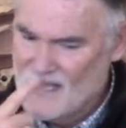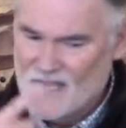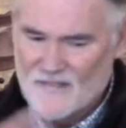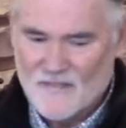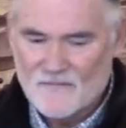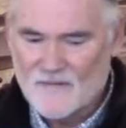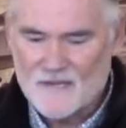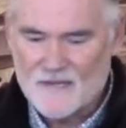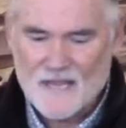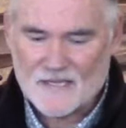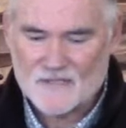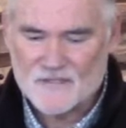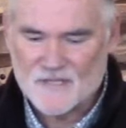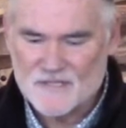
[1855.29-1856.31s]
The very
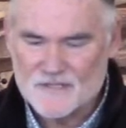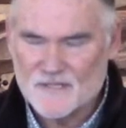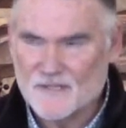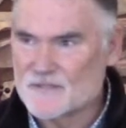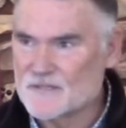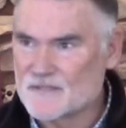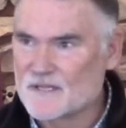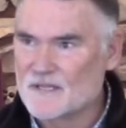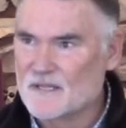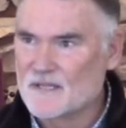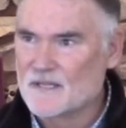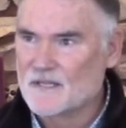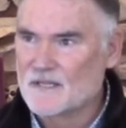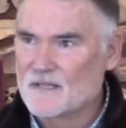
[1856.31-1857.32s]
next sentence,
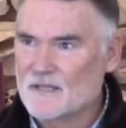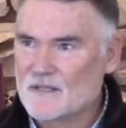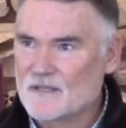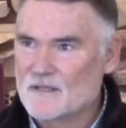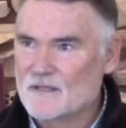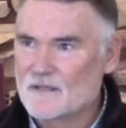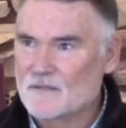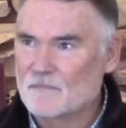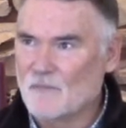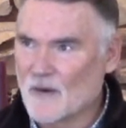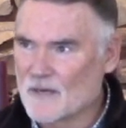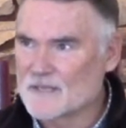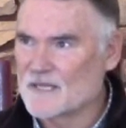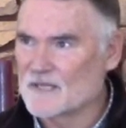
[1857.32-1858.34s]

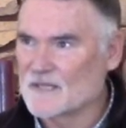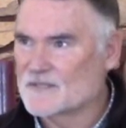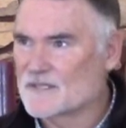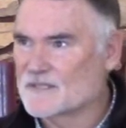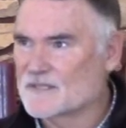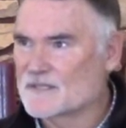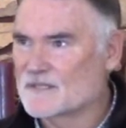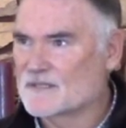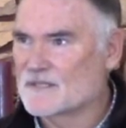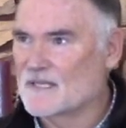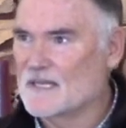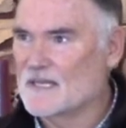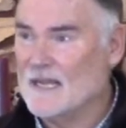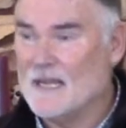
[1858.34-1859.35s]
Mark tells us
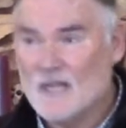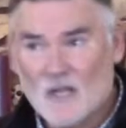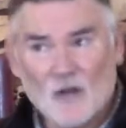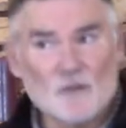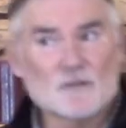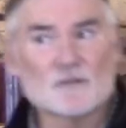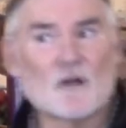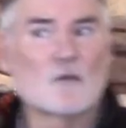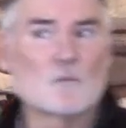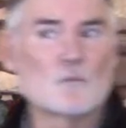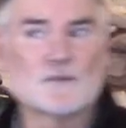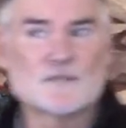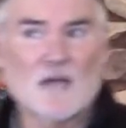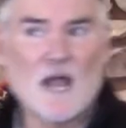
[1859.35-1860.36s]
that he goes on
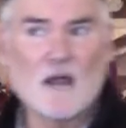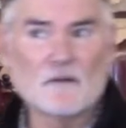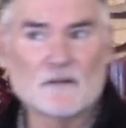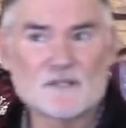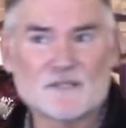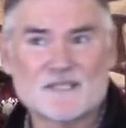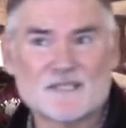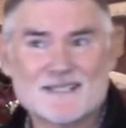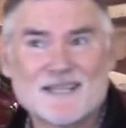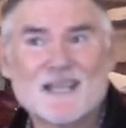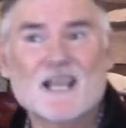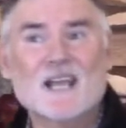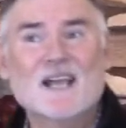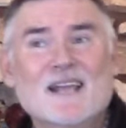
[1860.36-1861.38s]
with Jairus to
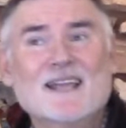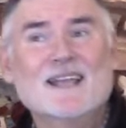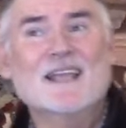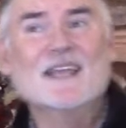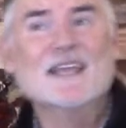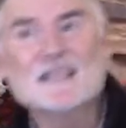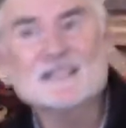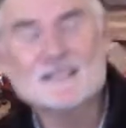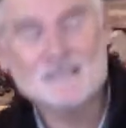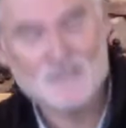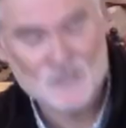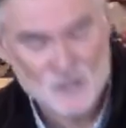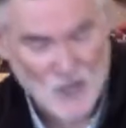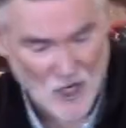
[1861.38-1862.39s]
see
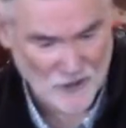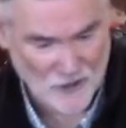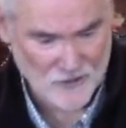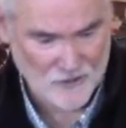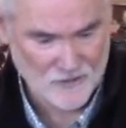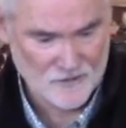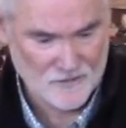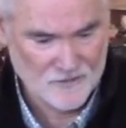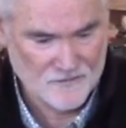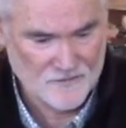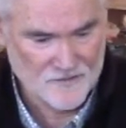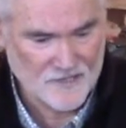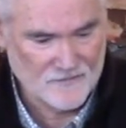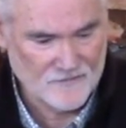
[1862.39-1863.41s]
his daughter.
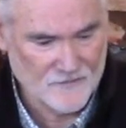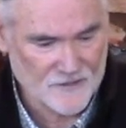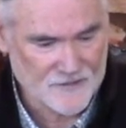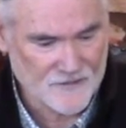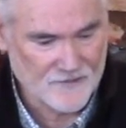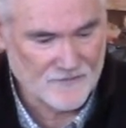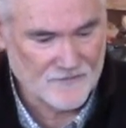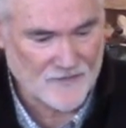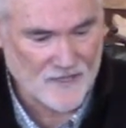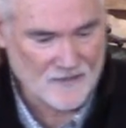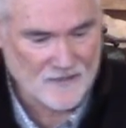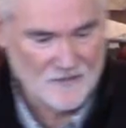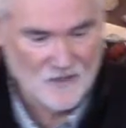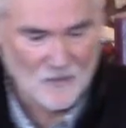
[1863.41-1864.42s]
See it in verse
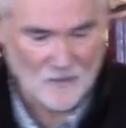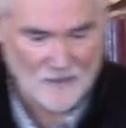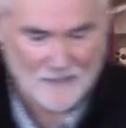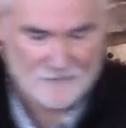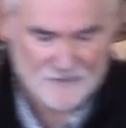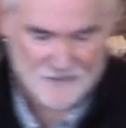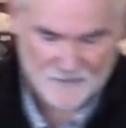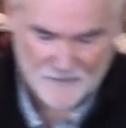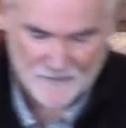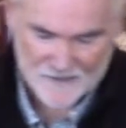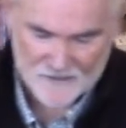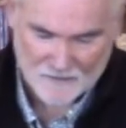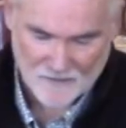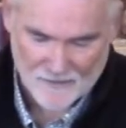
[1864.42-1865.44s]
35? While he was still
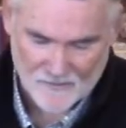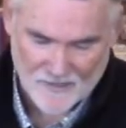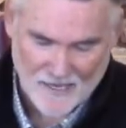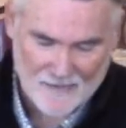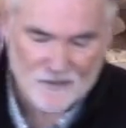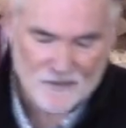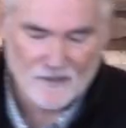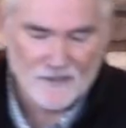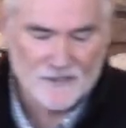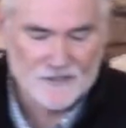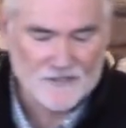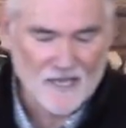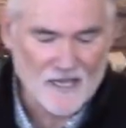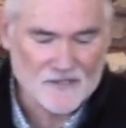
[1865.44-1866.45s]
speaking, some people came to the
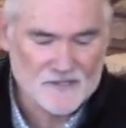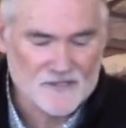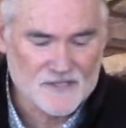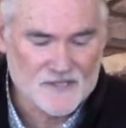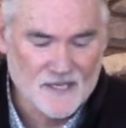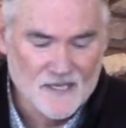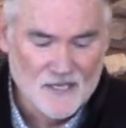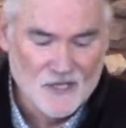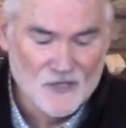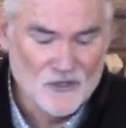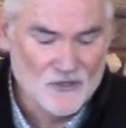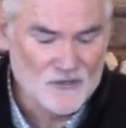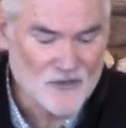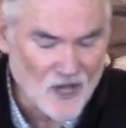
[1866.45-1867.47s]
leader's house and said,
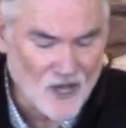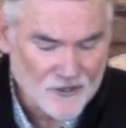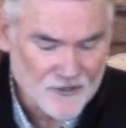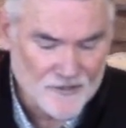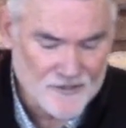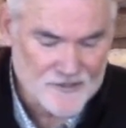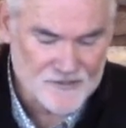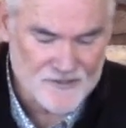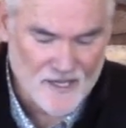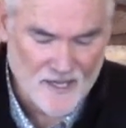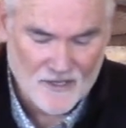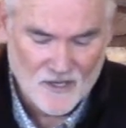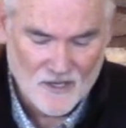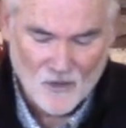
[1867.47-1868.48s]
your daughter is
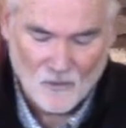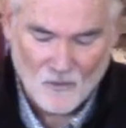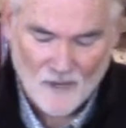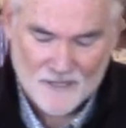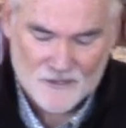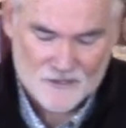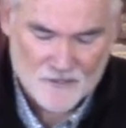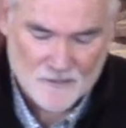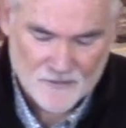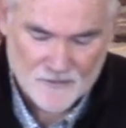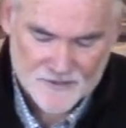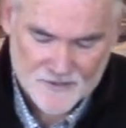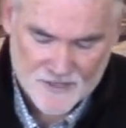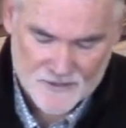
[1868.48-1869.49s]
dead. Why trouble
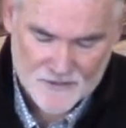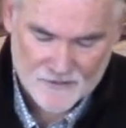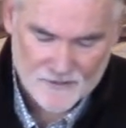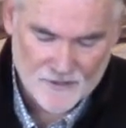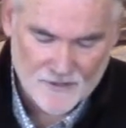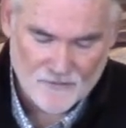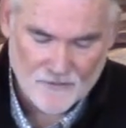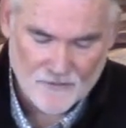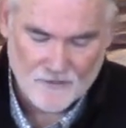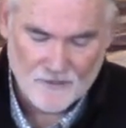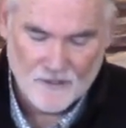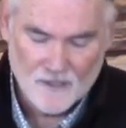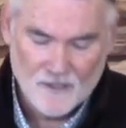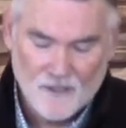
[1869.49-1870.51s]
the teacher any
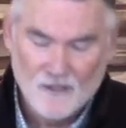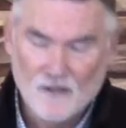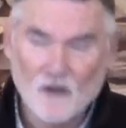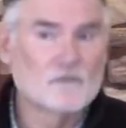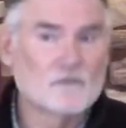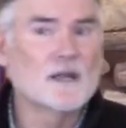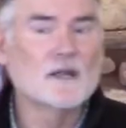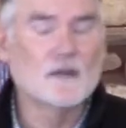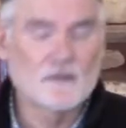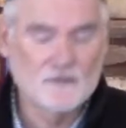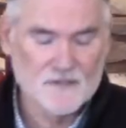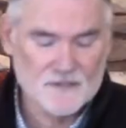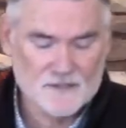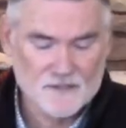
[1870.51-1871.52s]
further?
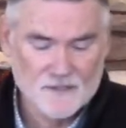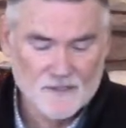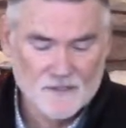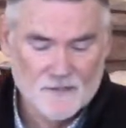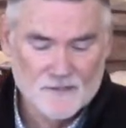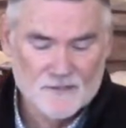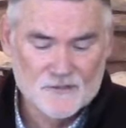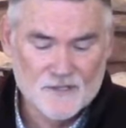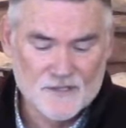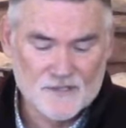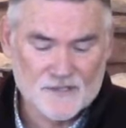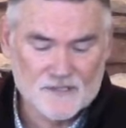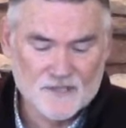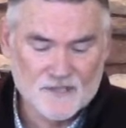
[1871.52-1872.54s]
Overhearing this,
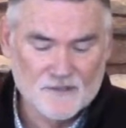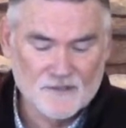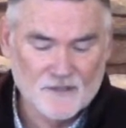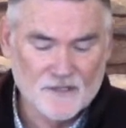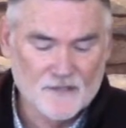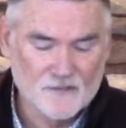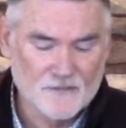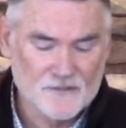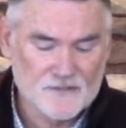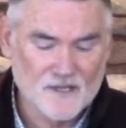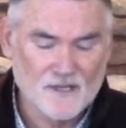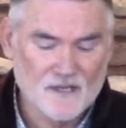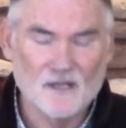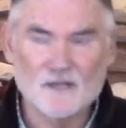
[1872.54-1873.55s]
Jesus said to the leader of the
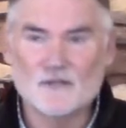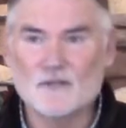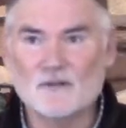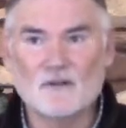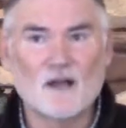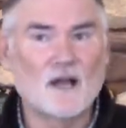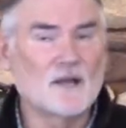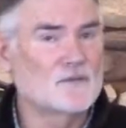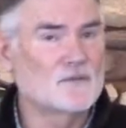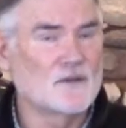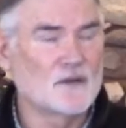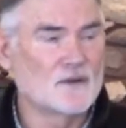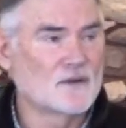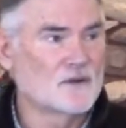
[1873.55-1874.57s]
synagogue, do not
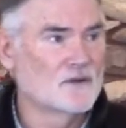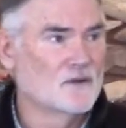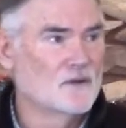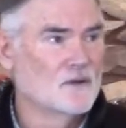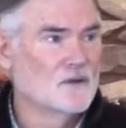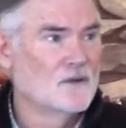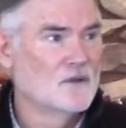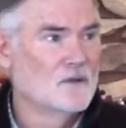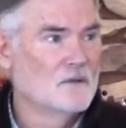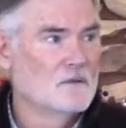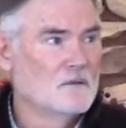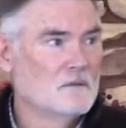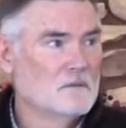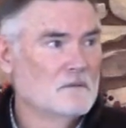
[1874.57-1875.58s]
fear,
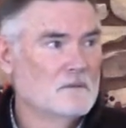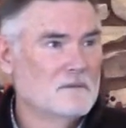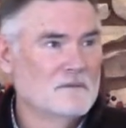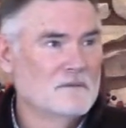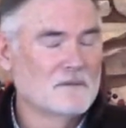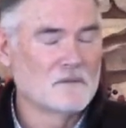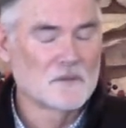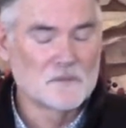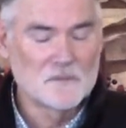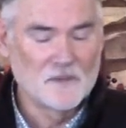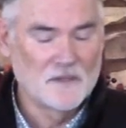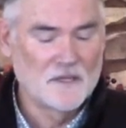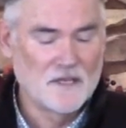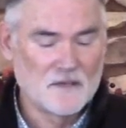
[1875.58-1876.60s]
only
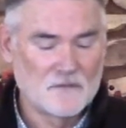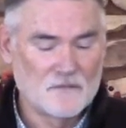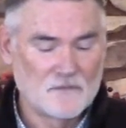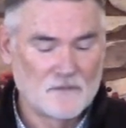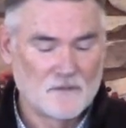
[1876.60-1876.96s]
believe.